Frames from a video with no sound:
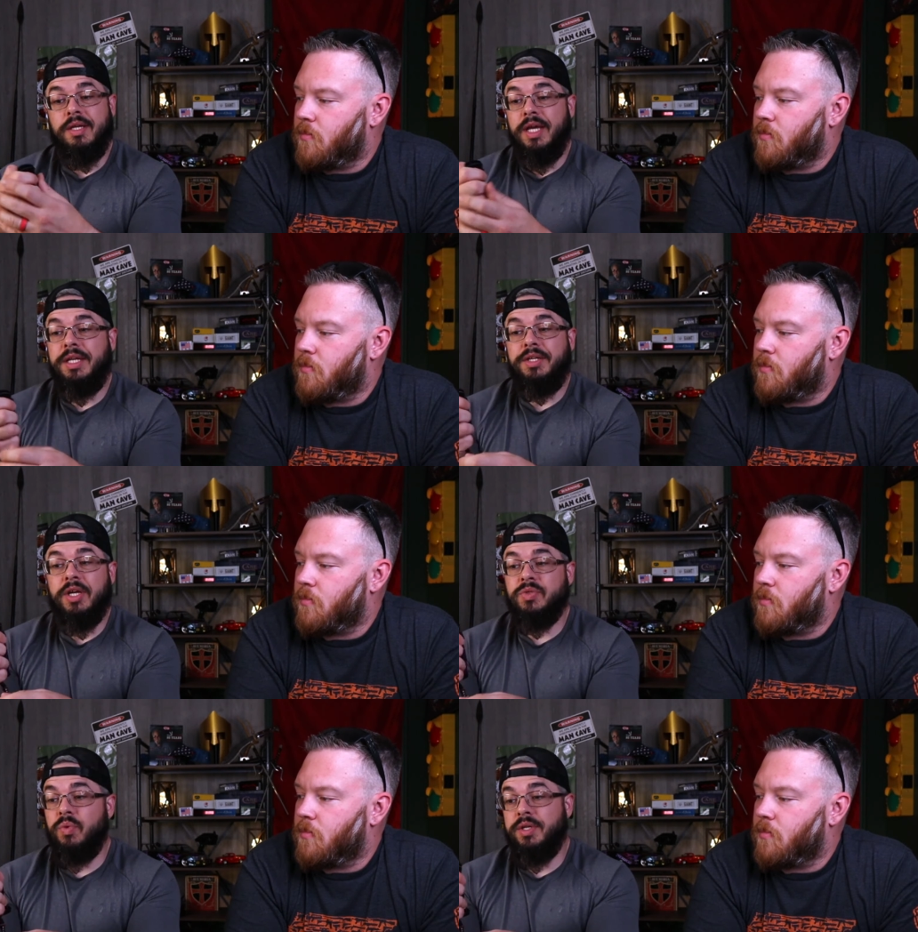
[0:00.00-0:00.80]
Speaker 1: it
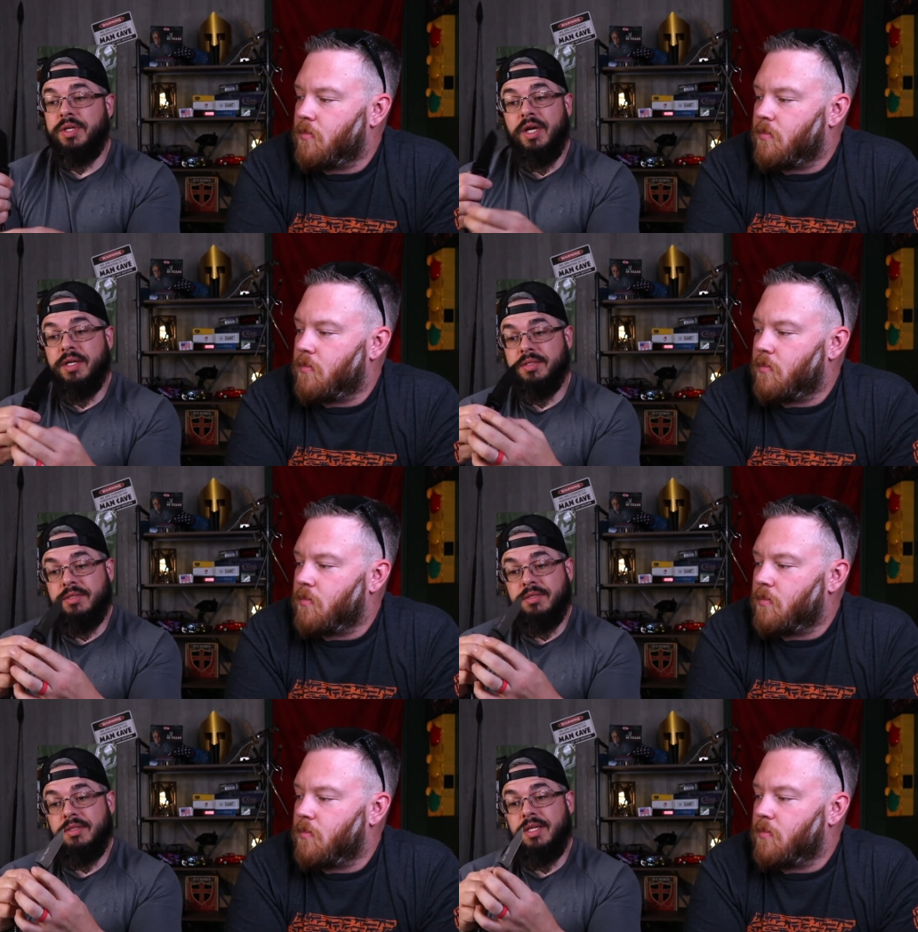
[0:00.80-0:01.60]
does what it
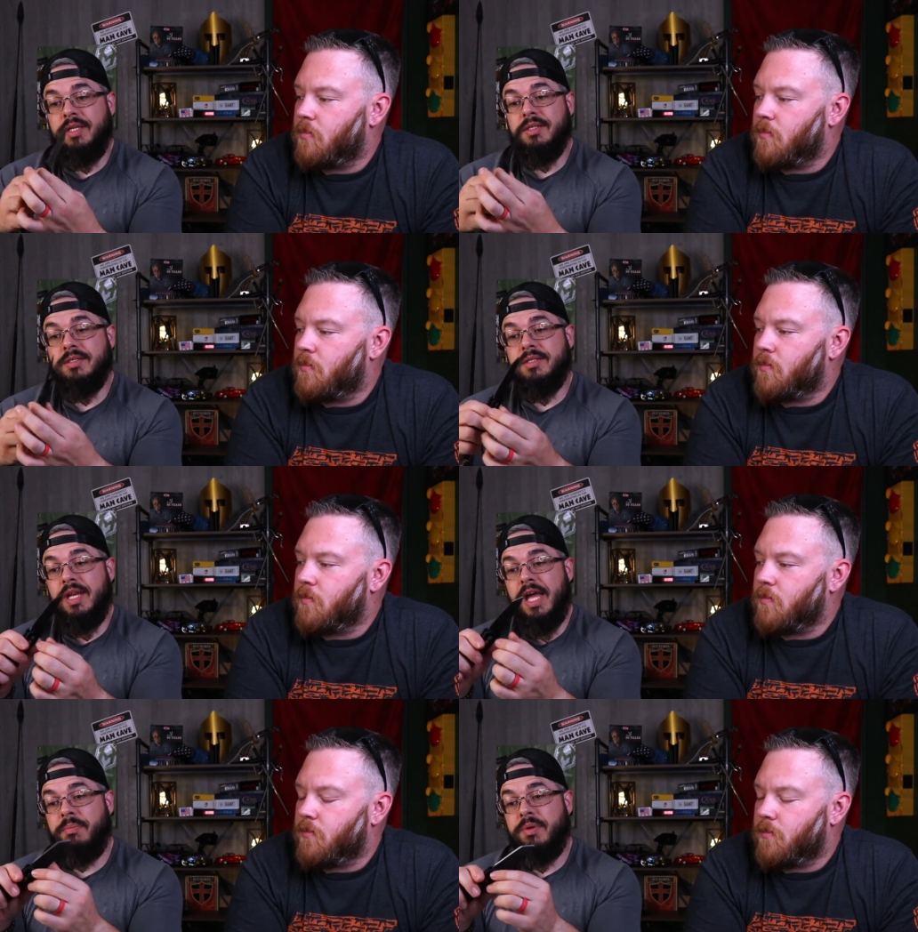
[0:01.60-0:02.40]
does. It is
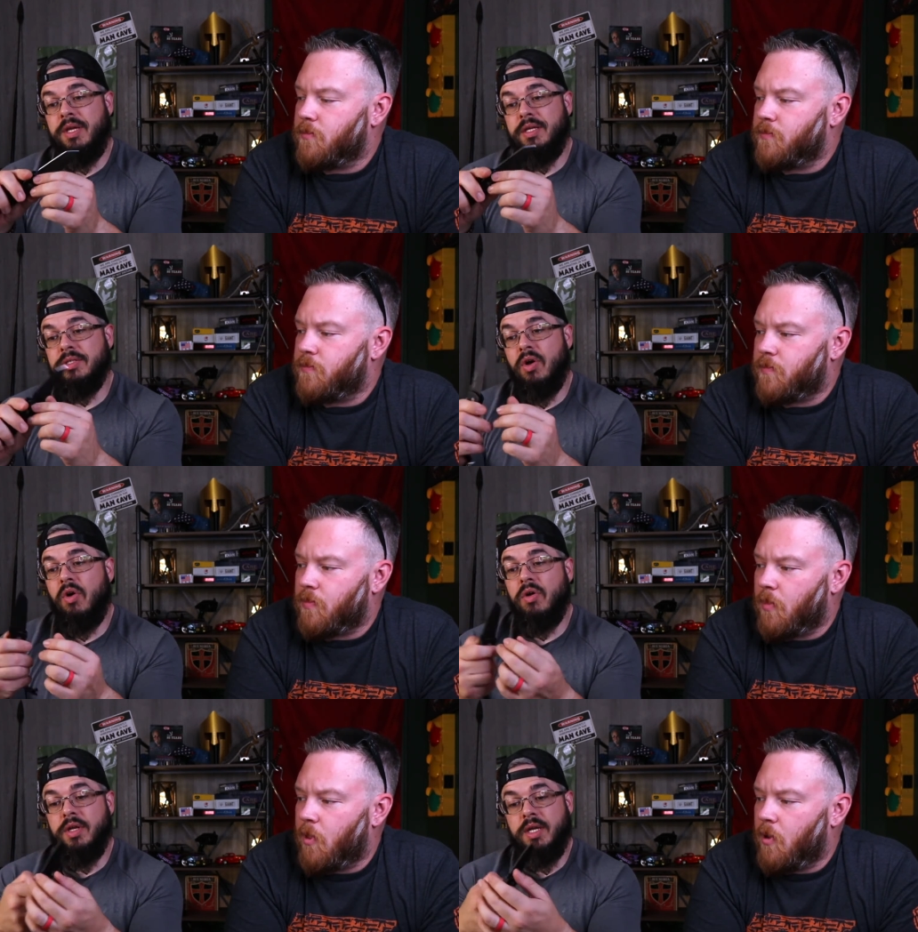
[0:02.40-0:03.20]
snappy as
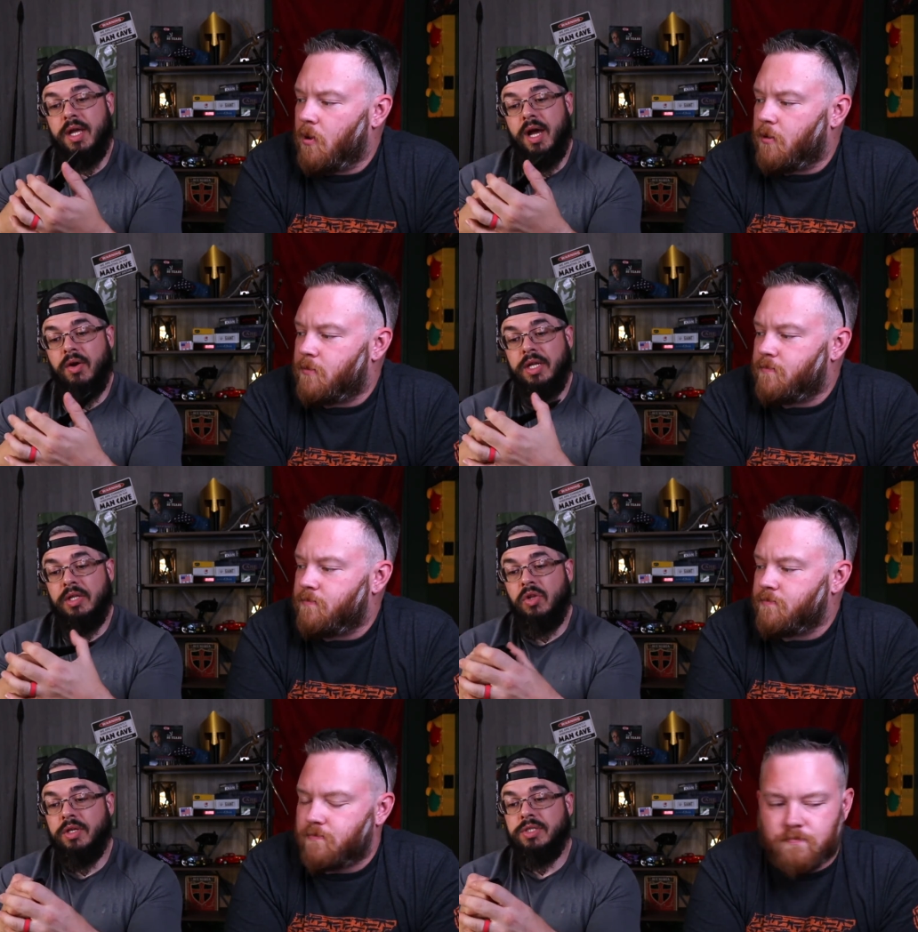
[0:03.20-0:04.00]
all get out.
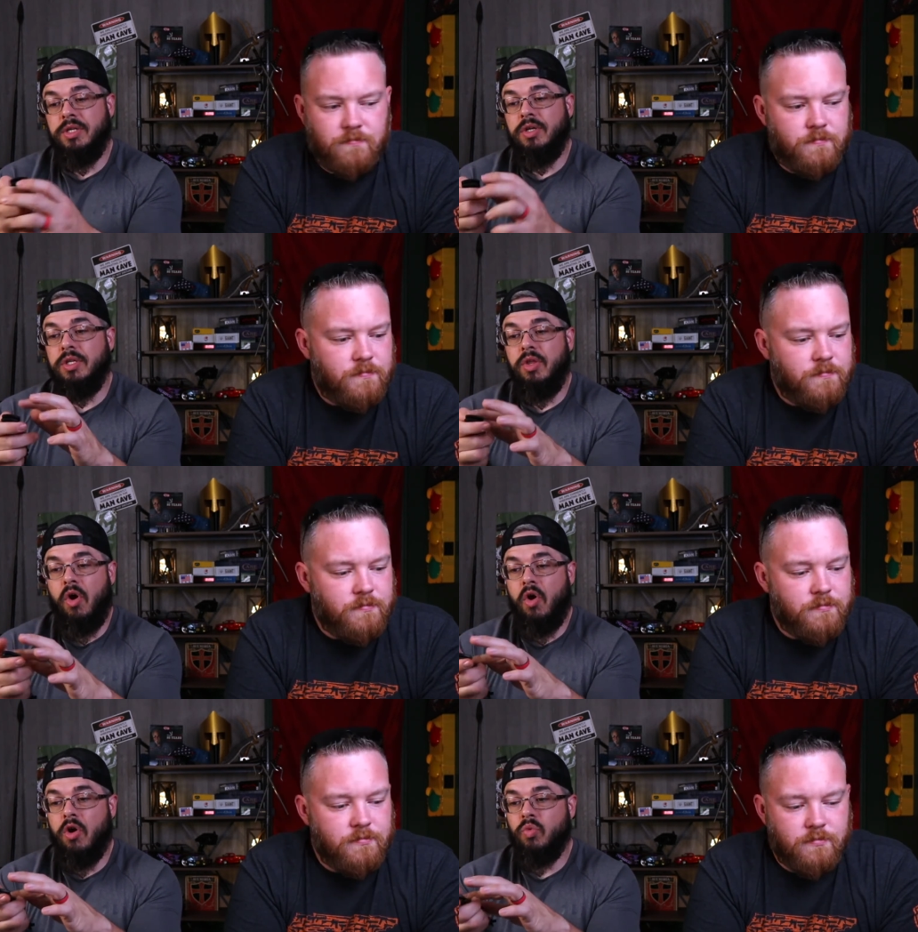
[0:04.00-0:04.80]
It looks good. The
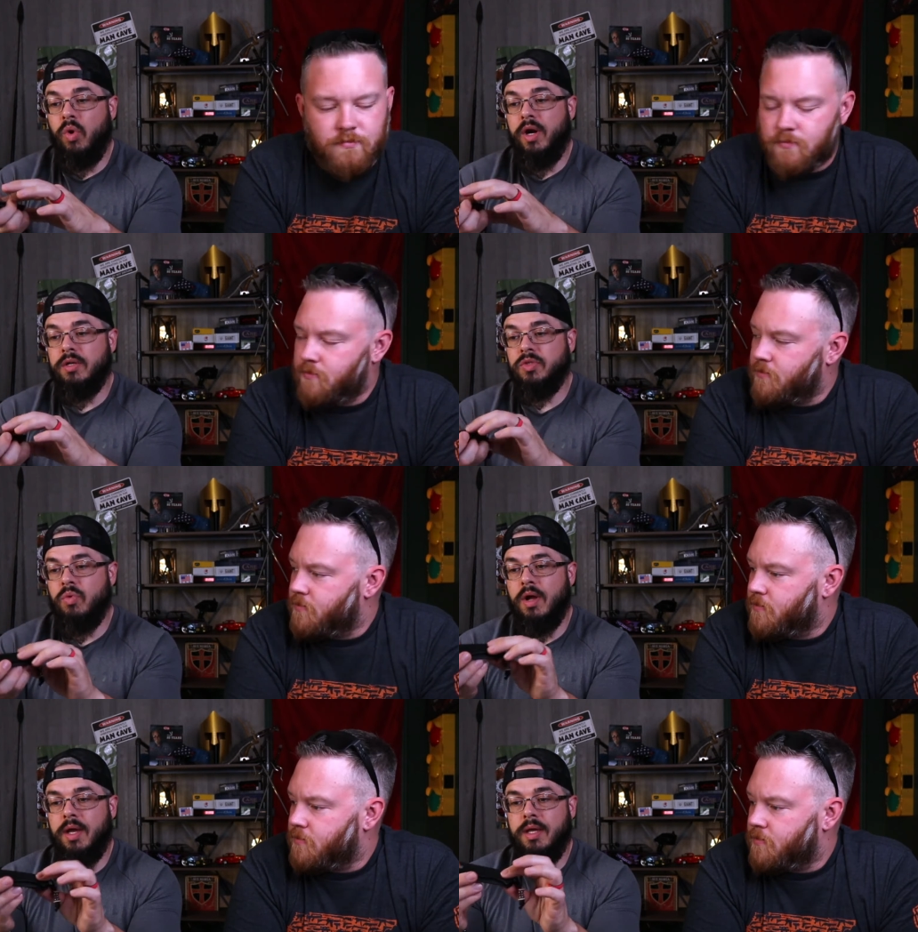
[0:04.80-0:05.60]
hardware is
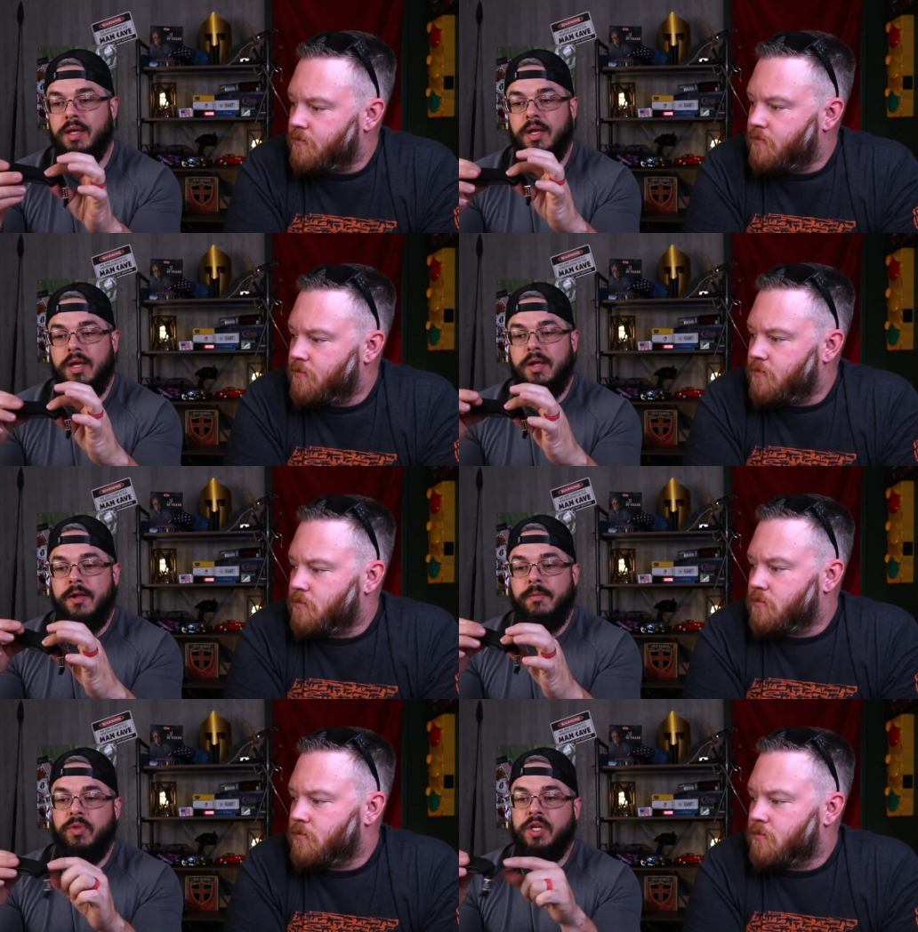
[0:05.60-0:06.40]
right.
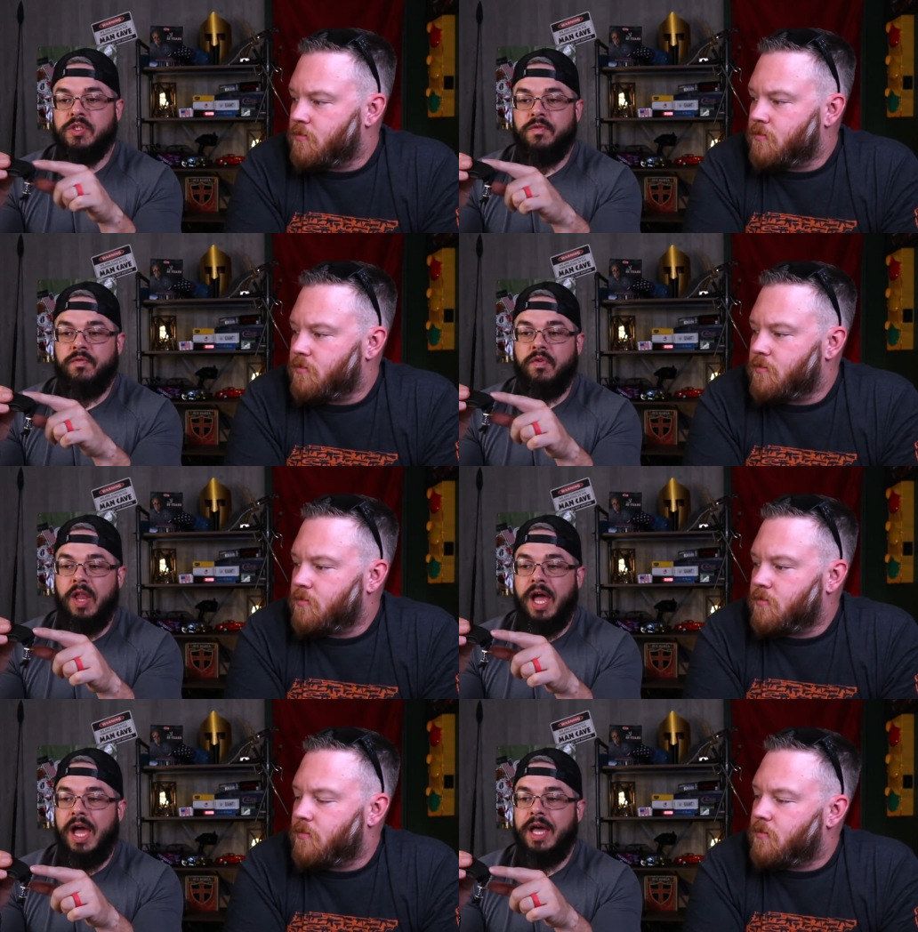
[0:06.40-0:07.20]
It's
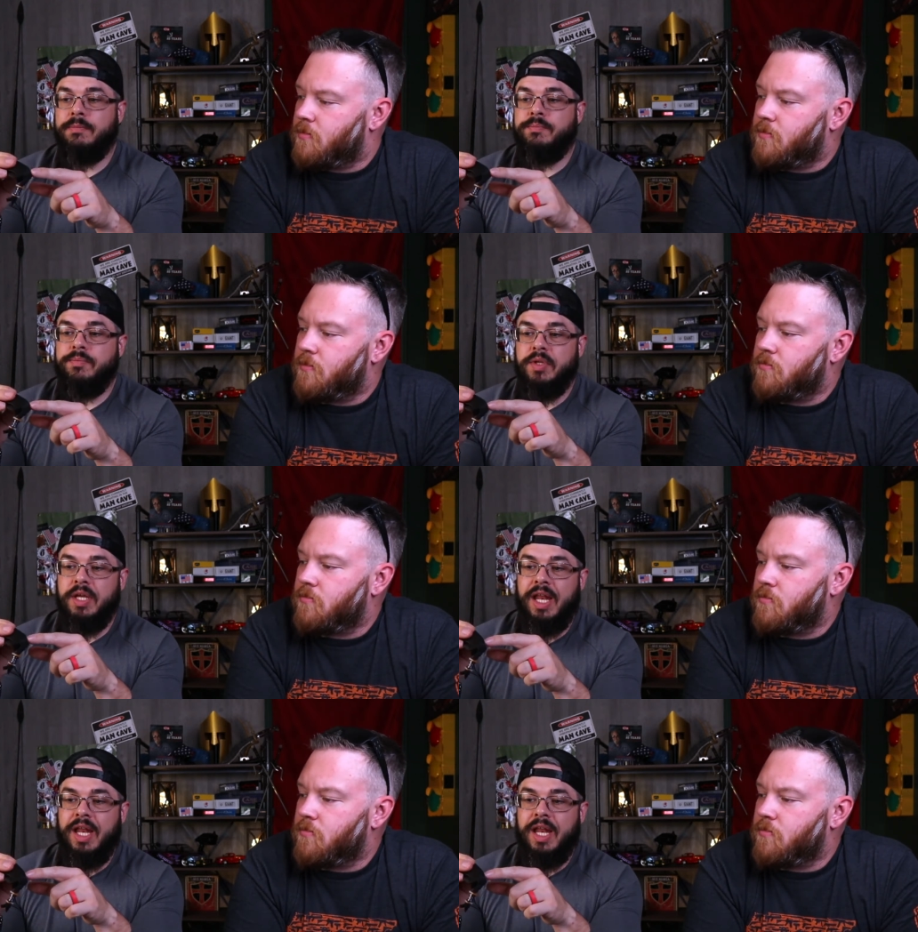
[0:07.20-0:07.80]
flat. It